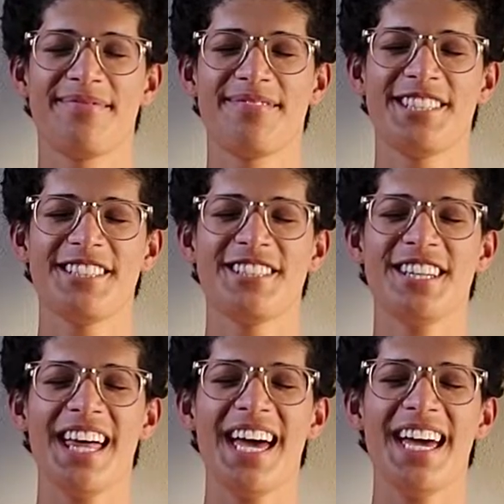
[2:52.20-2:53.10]
just
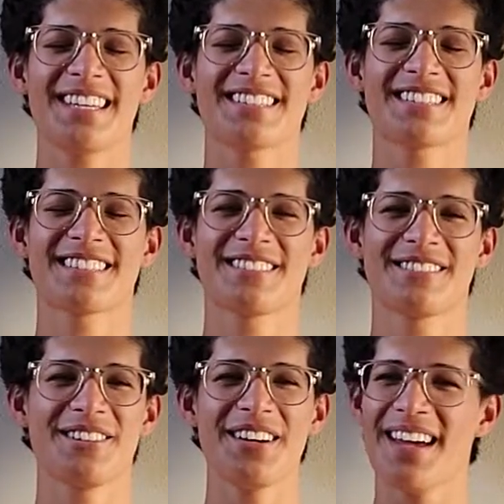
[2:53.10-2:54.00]

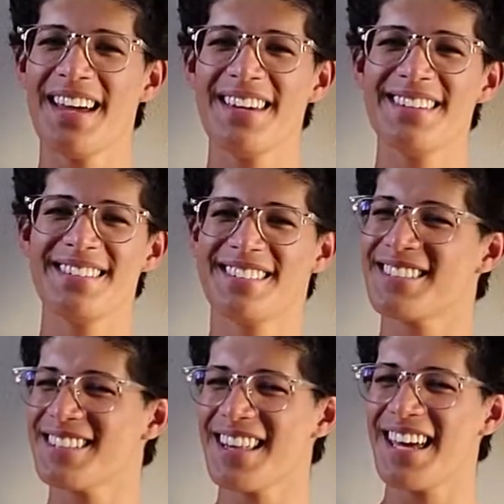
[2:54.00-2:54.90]
chillax, okay?
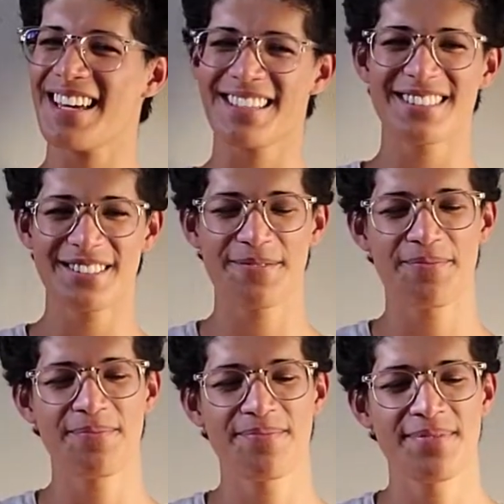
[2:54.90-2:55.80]
Just
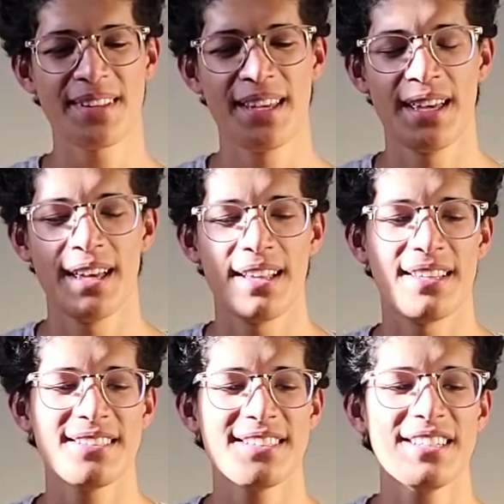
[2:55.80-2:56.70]
chillax.
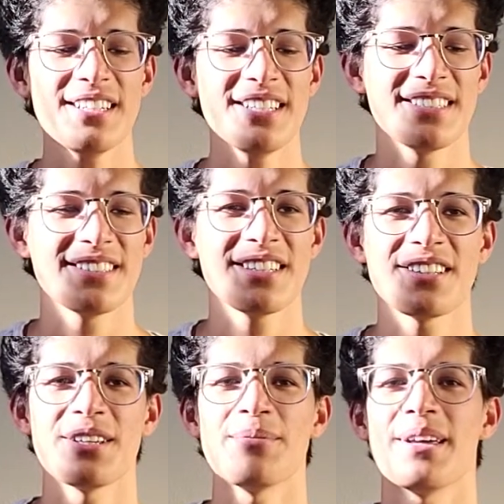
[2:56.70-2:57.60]
Let's get a
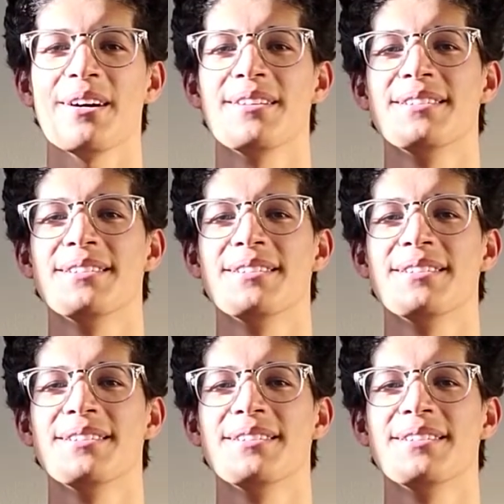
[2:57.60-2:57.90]
thumbnail.